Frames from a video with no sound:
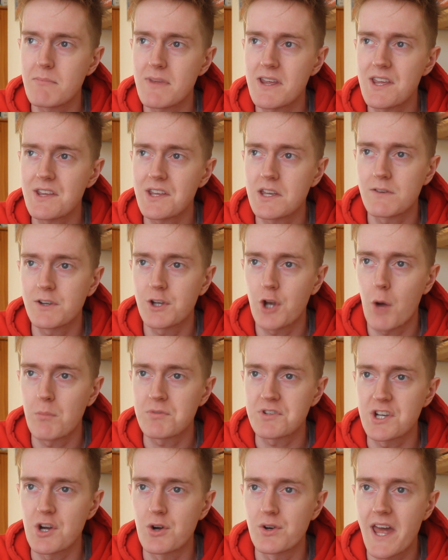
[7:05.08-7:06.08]
me giving an
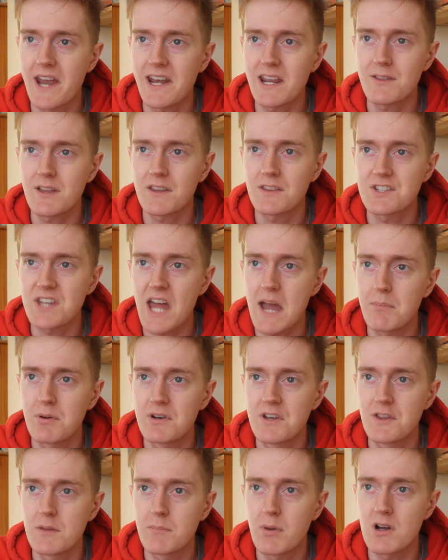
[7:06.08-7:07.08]
update on anything that's
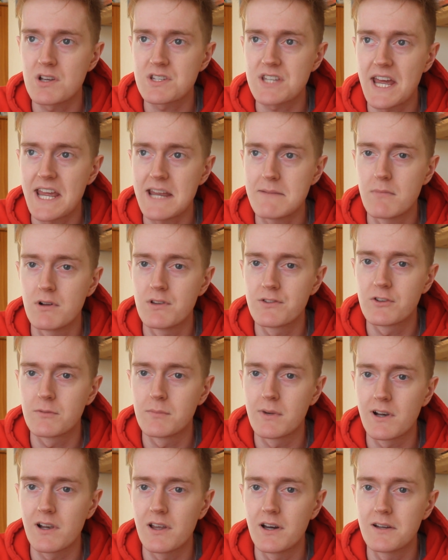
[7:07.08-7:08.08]
happened in the past 8 months
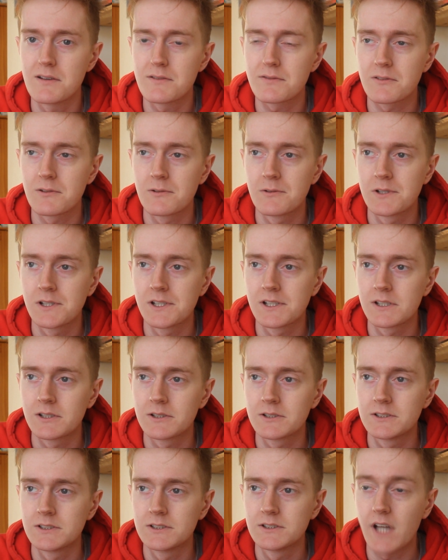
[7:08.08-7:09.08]
of my life.
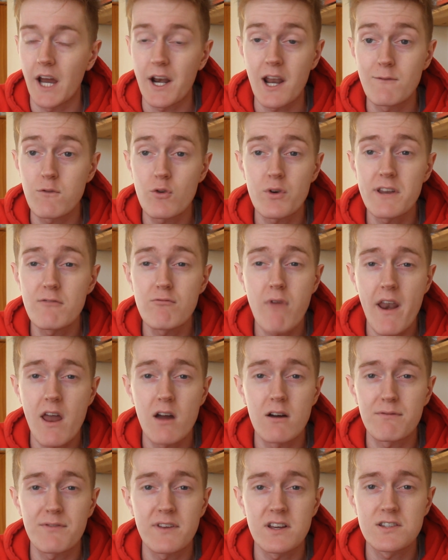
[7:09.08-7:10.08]
And I've already run
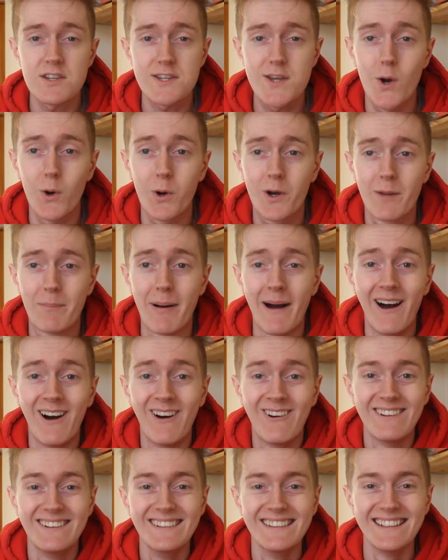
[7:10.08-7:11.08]
out of things to talk
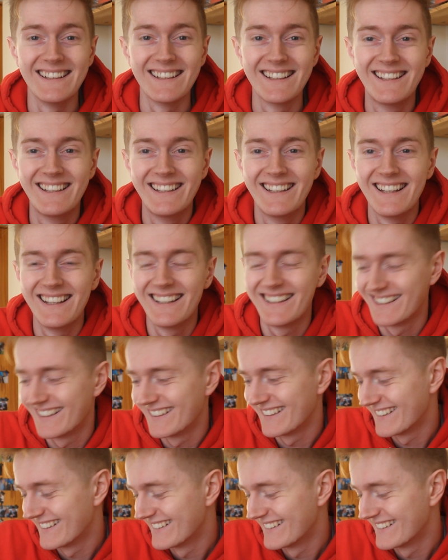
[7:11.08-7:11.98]
about. Thank you for